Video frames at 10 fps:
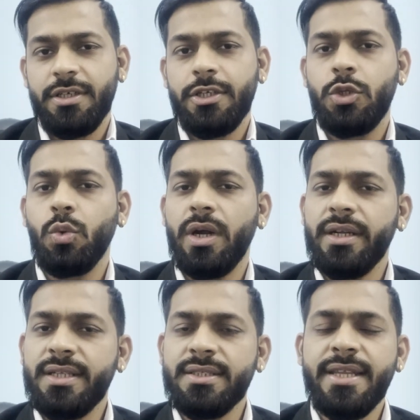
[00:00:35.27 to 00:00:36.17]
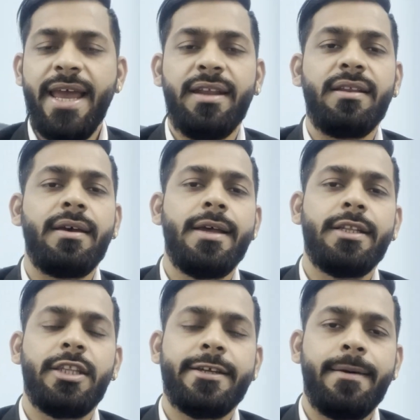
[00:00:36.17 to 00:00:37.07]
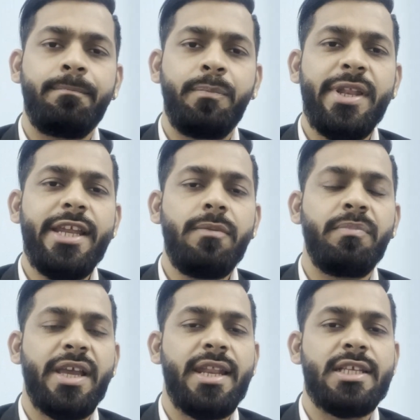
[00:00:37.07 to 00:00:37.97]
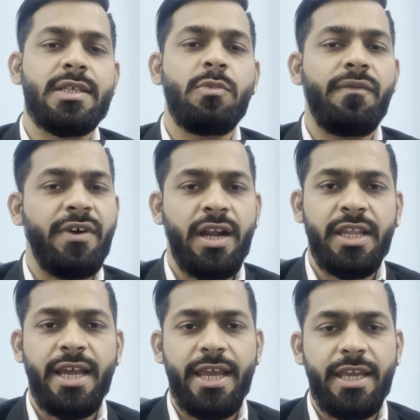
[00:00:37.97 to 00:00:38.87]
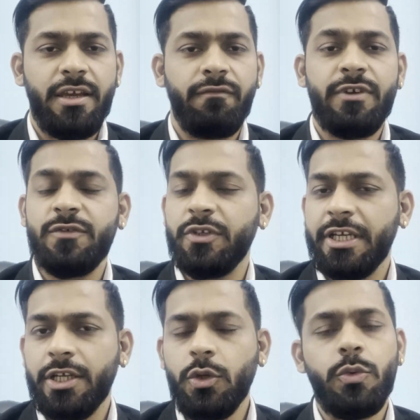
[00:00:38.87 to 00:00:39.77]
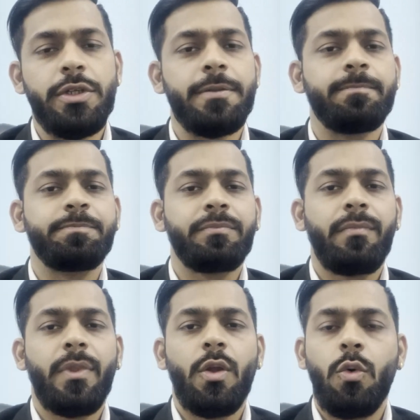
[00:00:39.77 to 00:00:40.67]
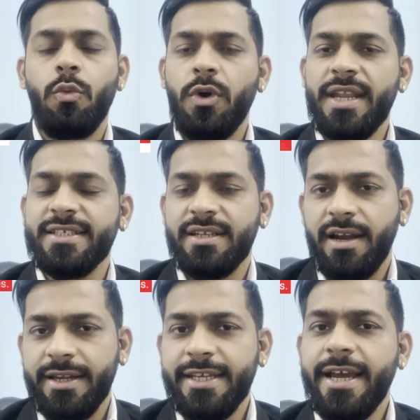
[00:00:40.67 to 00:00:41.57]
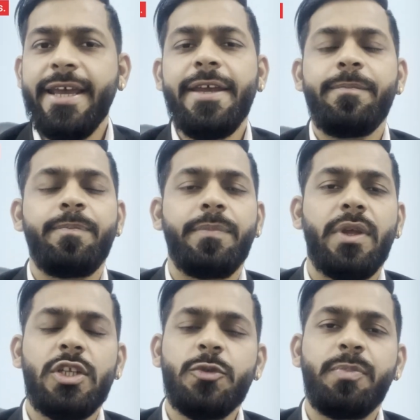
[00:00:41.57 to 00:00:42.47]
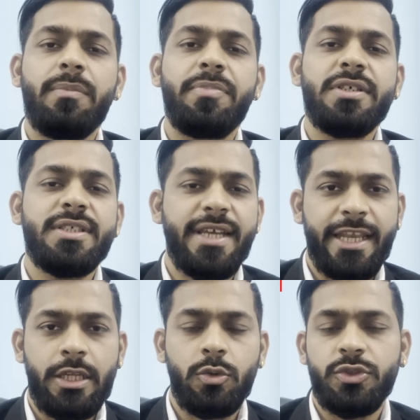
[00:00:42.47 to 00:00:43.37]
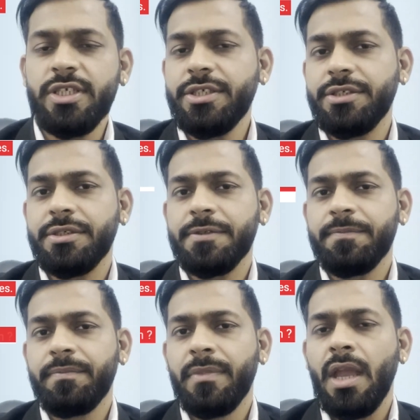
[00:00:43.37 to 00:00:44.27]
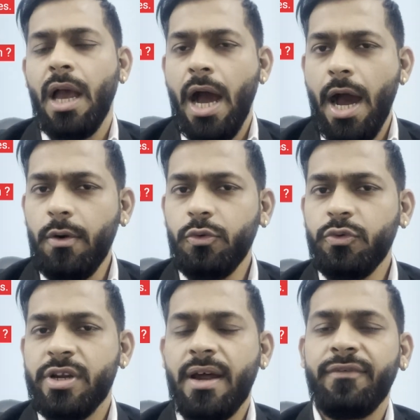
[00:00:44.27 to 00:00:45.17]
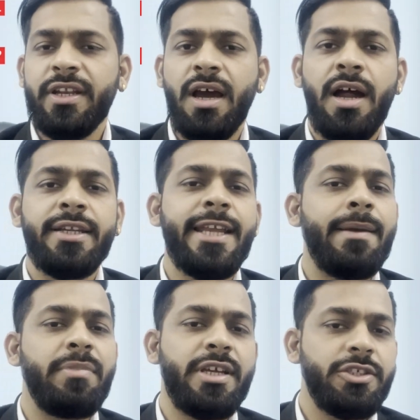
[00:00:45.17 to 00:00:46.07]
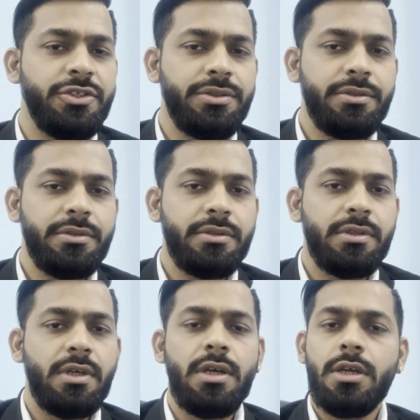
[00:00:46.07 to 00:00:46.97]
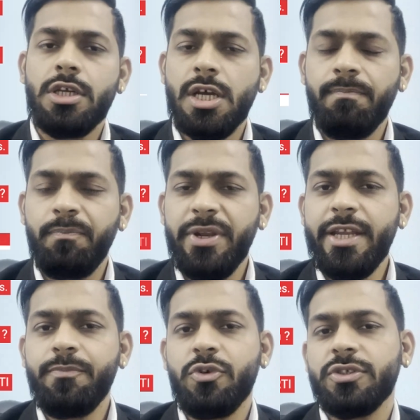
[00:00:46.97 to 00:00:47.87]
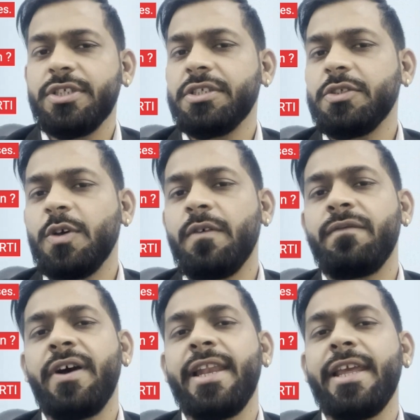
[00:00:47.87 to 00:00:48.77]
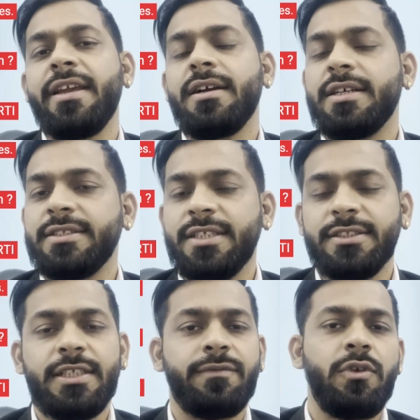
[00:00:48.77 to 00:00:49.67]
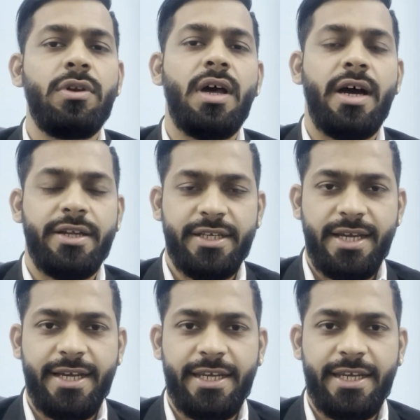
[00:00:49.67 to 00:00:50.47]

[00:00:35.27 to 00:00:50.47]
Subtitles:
to understand the complete mechanism of RTI, which would include what is an RTI, its purpose and uses, how to draft an RTI application, complete process of filing a successful RTI.